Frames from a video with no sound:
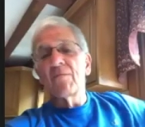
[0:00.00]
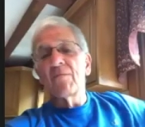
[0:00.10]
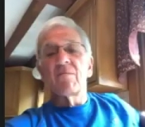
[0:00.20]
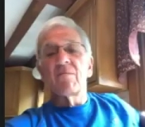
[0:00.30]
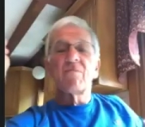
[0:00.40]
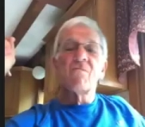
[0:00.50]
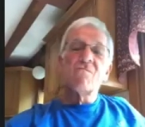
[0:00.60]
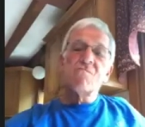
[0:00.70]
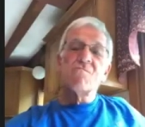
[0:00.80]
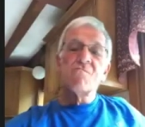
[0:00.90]

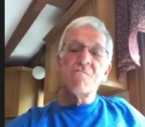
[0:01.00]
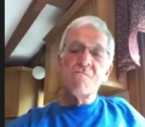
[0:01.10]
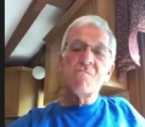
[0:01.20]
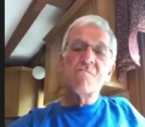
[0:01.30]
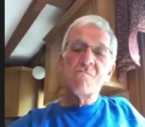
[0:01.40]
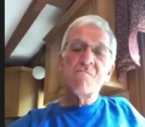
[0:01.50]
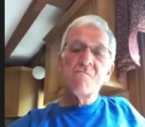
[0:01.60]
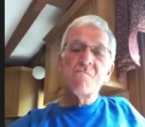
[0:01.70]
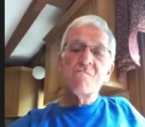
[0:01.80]
(no one is talking)